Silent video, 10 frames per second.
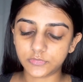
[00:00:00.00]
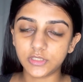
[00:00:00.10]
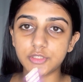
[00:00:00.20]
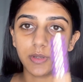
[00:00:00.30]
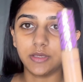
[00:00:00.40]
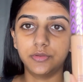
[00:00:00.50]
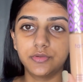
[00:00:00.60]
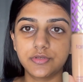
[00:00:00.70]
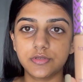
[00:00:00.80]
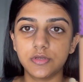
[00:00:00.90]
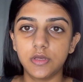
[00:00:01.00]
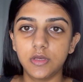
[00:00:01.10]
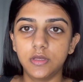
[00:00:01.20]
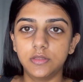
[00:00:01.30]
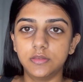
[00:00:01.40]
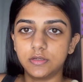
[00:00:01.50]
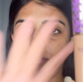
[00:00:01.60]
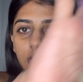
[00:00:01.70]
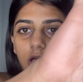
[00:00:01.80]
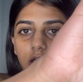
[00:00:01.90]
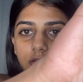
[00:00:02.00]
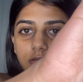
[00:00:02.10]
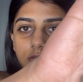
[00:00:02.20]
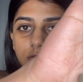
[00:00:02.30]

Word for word: So I use the Tarte